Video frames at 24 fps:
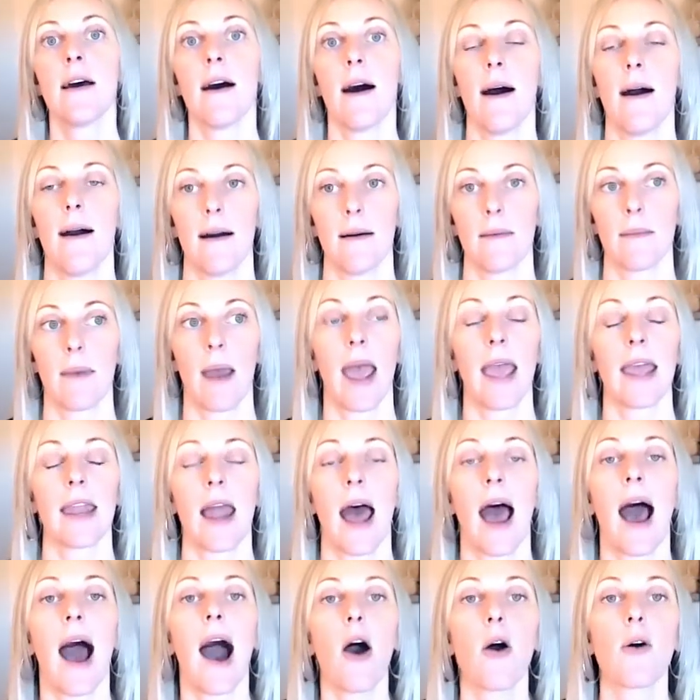and
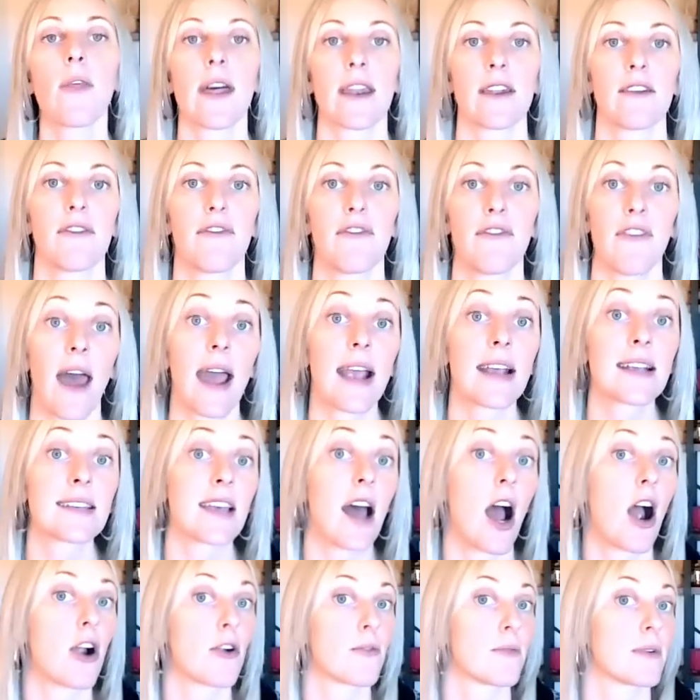how that affects
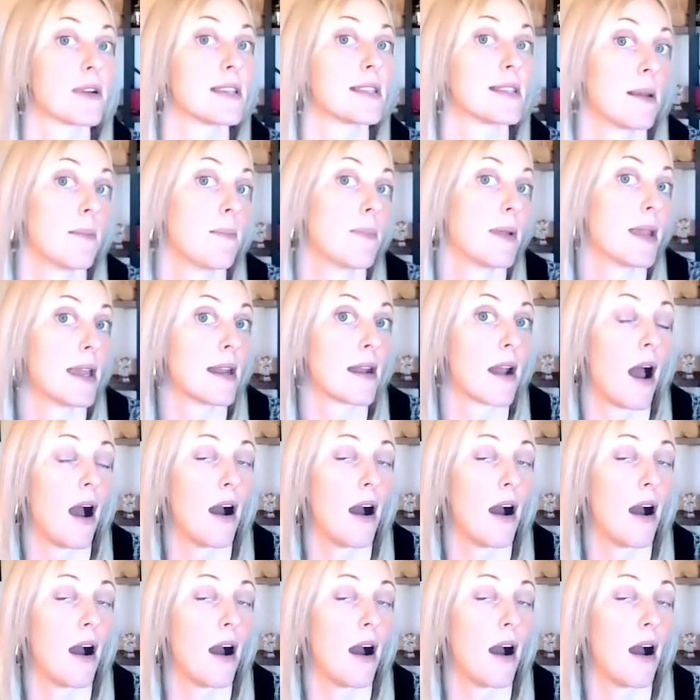our recipient